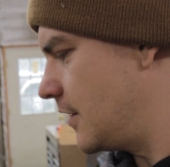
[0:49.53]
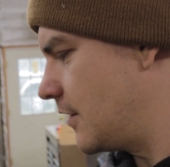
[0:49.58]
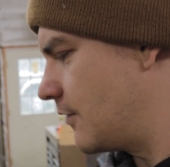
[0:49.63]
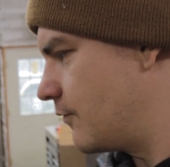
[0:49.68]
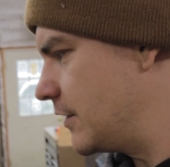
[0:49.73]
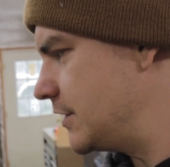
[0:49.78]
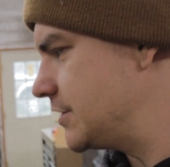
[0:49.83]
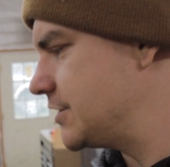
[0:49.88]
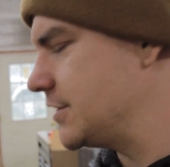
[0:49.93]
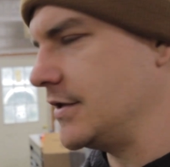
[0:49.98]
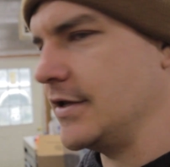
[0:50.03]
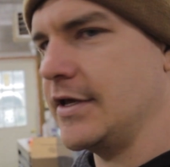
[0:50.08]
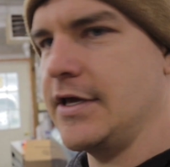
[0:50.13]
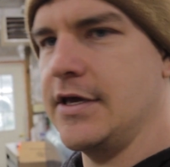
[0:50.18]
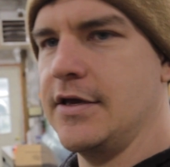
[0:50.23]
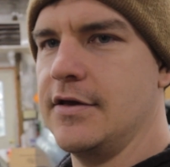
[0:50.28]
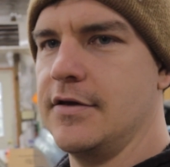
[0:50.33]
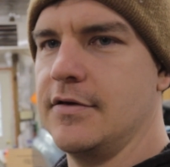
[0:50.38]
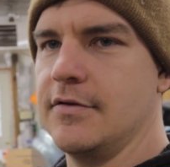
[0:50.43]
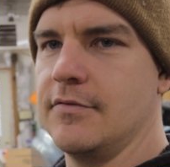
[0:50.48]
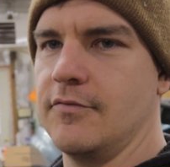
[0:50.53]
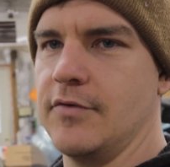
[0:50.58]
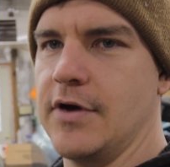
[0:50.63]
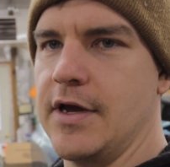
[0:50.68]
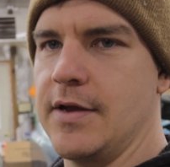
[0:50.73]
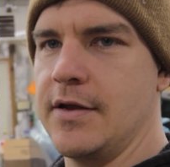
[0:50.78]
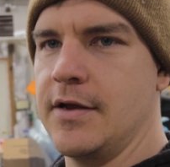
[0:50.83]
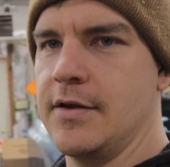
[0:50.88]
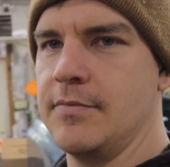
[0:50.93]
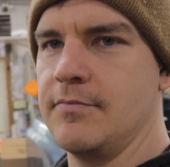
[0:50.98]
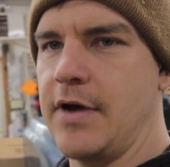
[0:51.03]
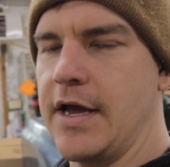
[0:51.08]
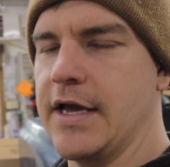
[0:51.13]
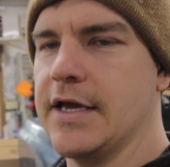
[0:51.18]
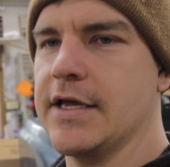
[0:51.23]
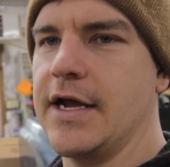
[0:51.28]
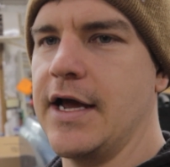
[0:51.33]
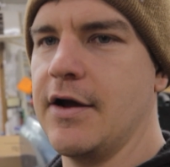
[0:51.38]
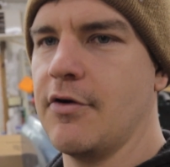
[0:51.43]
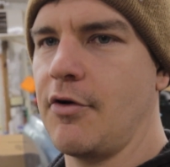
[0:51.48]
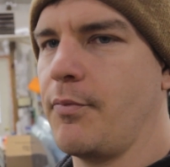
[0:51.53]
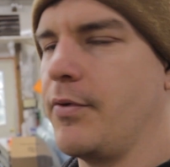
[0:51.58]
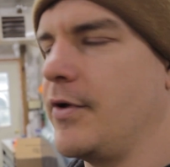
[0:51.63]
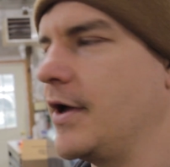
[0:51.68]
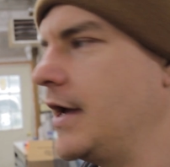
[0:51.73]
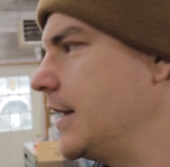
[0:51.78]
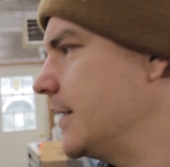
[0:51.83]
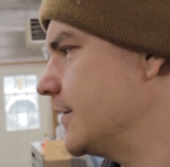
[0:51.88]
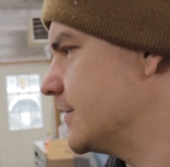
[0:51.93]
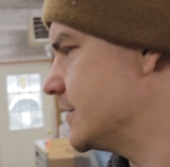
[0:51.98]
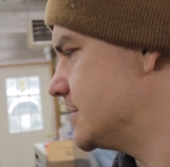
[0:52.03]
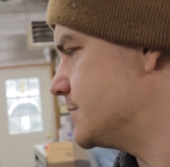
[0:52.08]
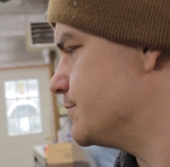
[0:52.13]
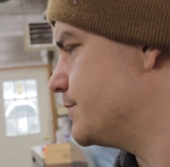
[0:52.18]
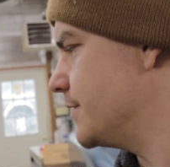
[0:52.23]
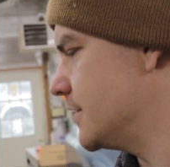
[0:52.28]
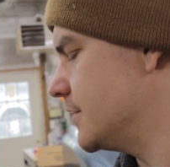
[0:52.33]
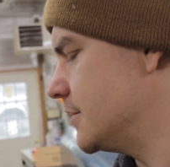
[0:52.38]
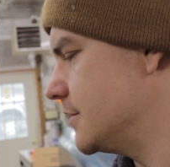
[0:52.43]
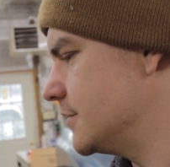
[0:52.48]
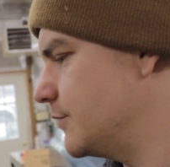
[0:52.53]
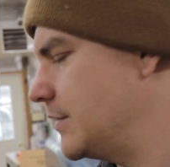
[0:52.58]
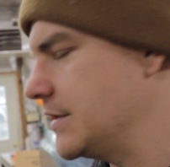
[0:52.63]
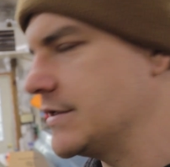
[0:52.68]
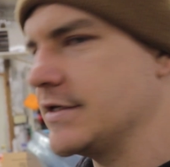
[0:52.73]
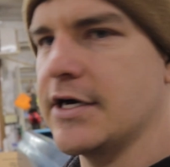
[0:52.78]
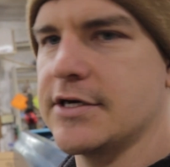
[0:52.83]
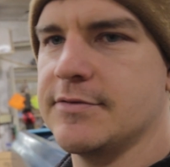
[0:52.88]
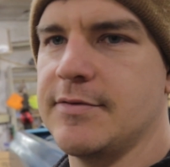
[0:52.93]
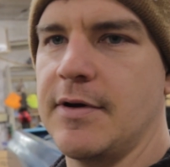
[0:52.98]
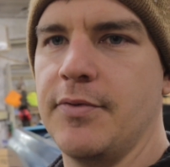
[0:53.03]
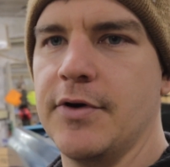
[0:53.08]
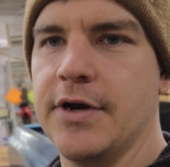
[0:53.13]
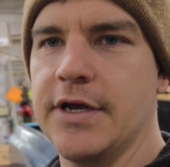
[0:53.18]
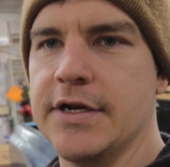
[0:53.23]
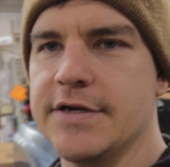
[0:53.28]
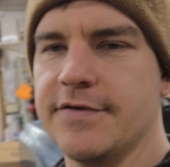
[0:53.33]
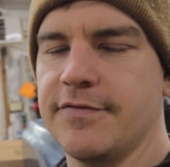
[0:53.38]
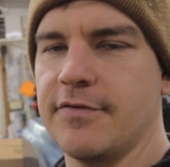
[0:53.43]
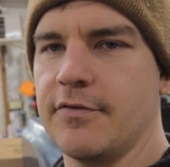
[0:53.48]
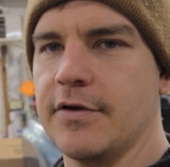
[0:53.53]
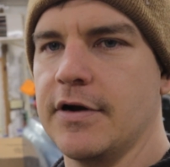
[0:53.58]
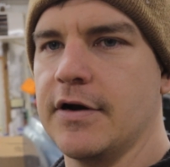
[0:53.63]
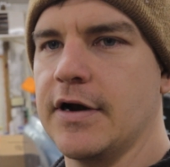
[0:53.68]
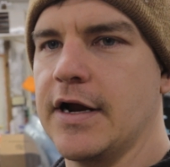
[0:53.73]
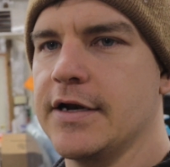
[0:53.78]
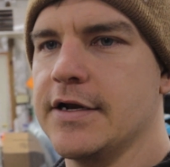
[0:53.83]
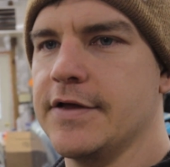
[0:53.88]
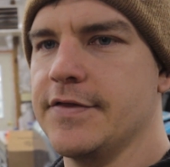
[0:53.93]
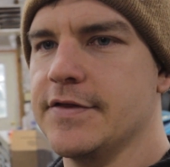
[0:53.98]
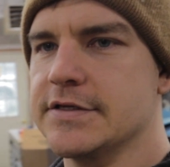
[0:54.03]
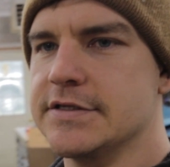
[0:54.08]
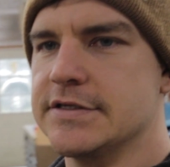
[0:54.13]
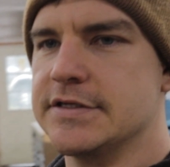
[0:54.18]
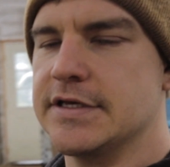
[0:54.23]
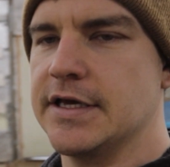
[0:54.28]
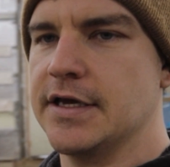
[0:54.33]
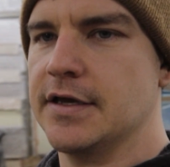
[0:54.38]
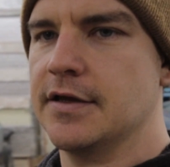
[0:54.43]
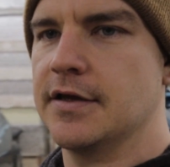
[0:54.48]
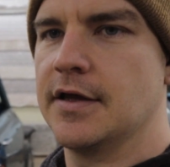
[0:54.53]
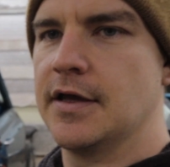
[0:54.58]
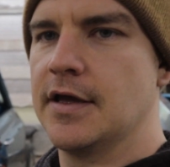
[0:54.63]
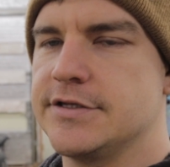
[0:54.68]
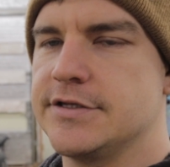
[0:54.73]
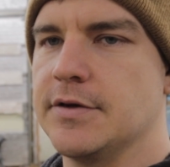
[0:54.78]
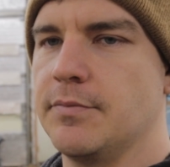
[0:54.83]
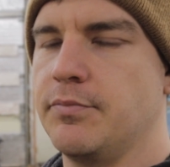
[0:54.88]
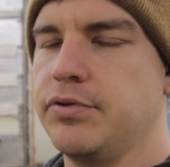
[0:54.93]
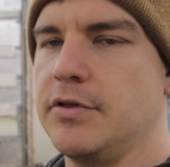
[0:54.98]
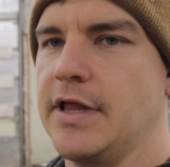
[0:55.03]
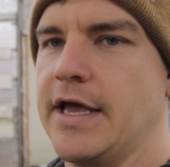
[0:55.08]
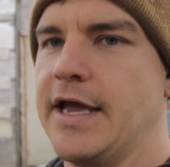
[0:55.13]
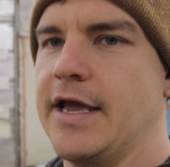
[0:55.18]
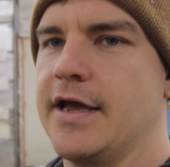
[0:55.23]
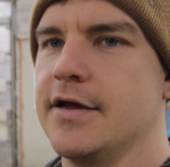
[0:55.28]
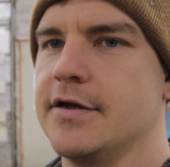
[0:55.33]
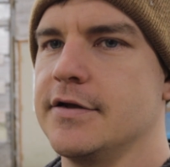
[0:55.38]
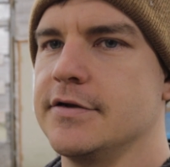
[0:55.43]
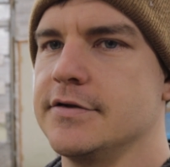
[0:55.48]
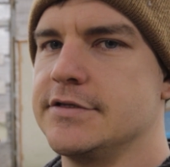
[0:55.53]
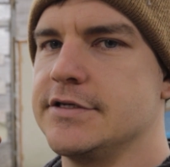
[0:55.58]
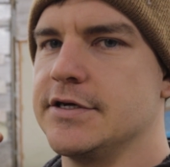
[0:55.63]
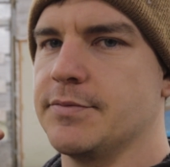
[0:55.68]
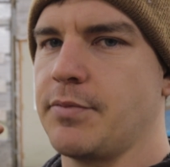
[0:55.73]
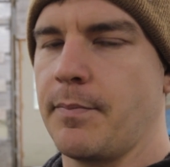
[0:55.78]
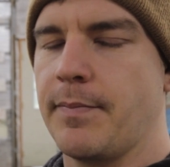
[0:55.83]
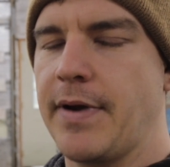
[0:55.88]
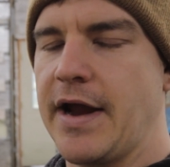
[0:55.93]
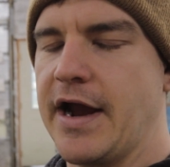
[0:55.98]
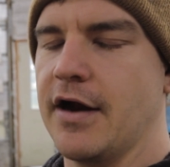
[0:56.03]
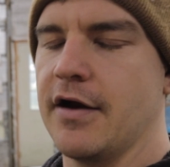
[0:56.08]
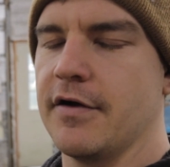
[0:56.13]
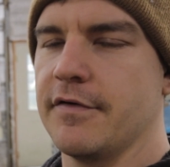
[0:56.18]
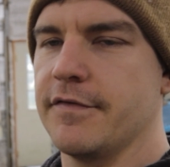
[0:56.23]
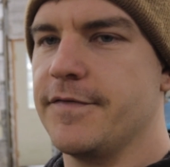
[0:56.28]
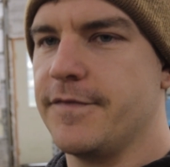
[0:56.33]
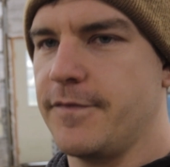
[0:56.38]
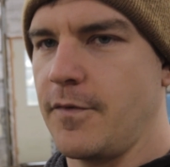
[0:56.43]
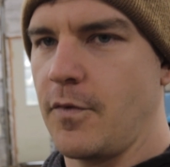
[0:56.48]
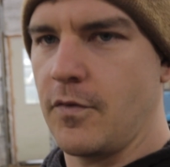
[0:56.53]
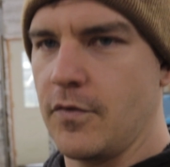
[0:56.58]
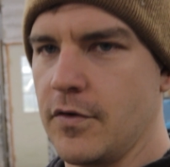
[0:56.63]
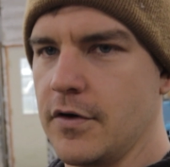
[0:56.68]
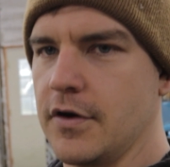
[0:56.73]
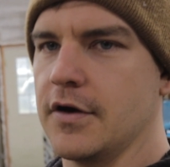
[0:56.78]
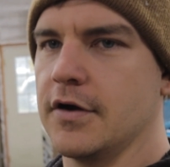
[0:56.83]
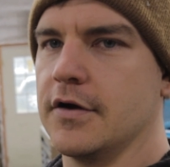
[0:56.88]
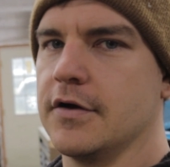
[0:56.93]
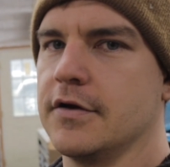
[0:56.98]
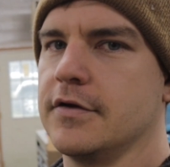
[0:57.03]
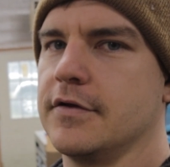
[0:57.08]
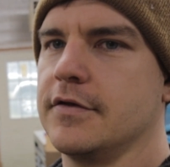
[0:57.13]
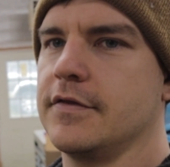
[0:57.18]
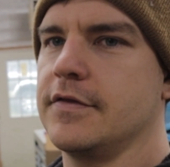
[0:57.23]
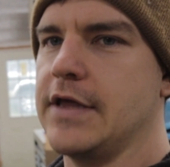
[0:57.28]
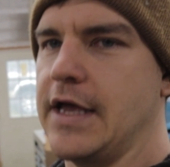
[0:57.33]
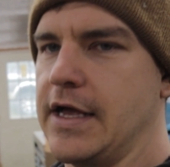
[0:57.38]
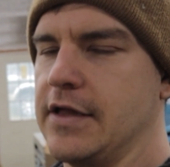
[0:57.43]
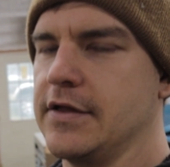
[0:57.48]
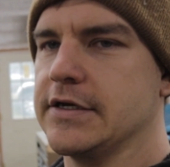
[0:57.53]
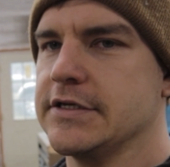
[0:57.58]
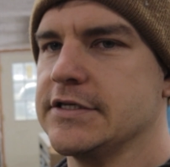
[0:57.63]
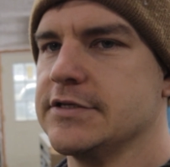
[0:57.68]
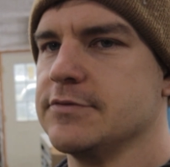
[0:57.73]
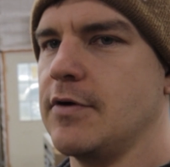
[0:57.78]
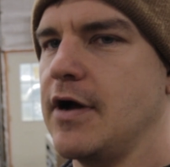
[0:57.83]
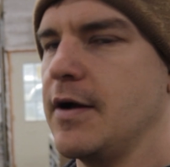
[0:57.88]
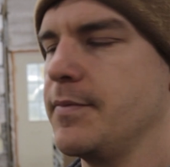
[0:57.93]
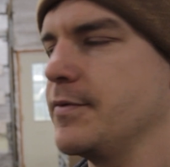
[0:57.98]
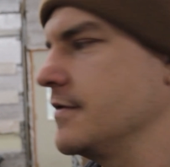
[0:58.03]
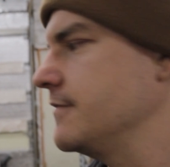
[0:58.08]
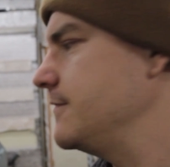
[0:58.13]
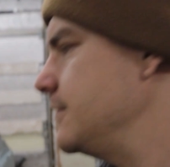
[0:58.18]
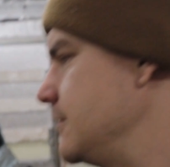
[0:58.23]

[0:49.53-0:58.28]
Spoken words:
originally, when Mike and I were planning this build, we had talked about putting a different rear end in this thing to prepare for the LS swap in the